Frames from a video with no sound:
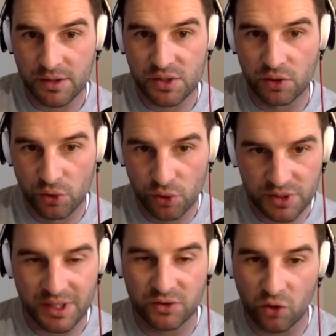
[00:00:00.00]
So it
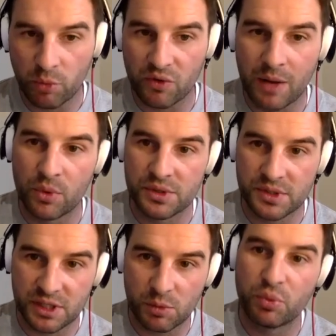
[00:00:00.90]
looks like Thomas Ramos is
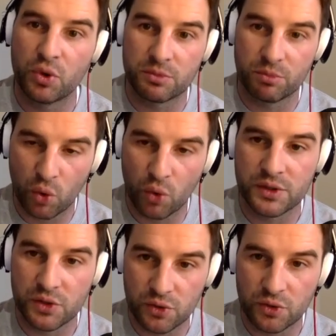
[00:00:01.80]
going to be pushed more
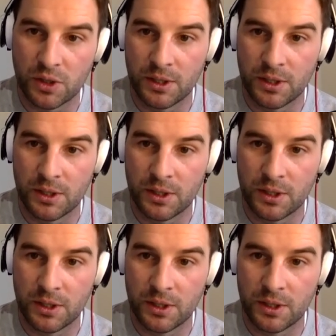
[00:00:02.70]
into